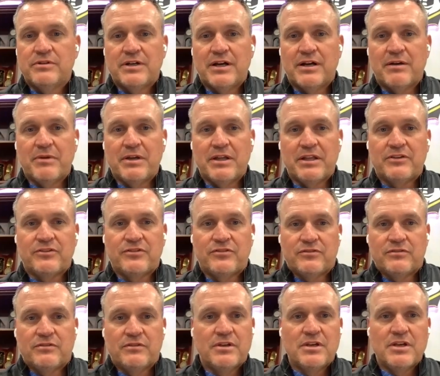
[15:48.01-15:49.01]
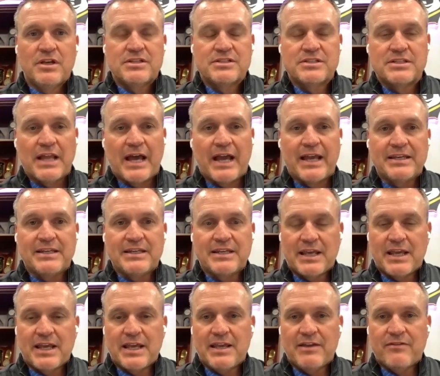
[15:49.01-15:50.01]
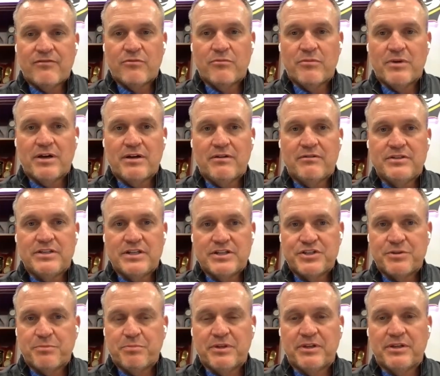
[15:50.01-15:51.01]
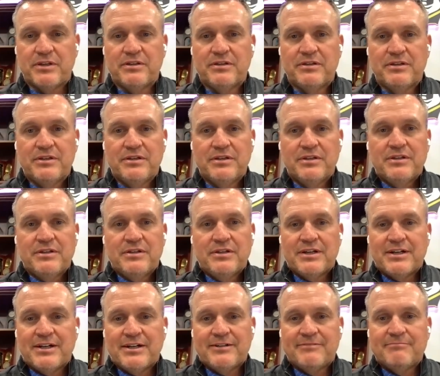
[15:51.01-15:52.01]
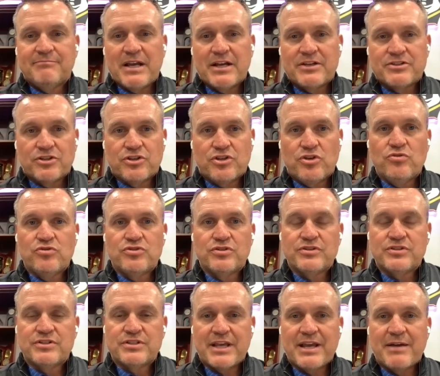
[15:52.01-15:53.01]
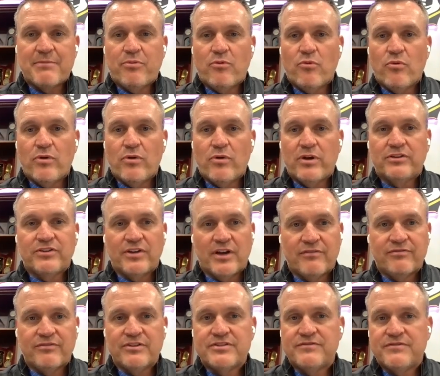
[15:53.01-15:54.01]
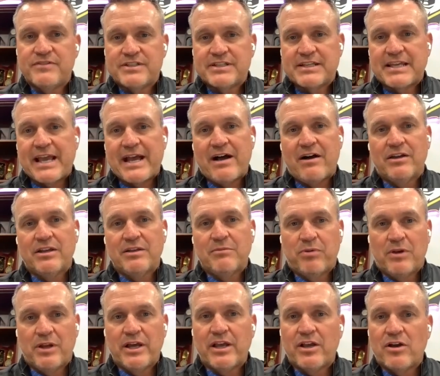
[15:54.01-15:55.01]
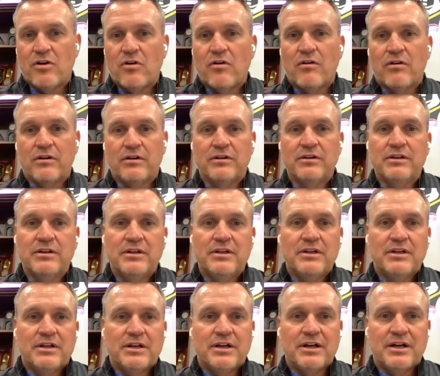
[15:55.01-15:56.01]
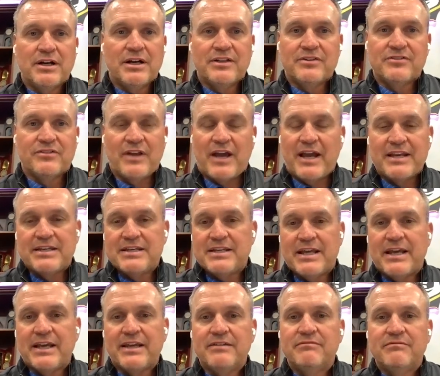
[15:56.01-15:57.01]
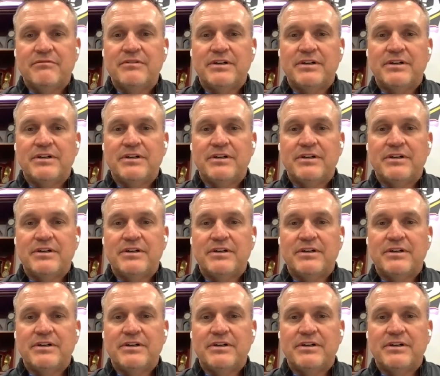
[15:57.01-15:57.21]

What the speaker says: I mean, it's night and day from a discipline, execution standpoint, toughness, physicality, playing hard. It's night and day.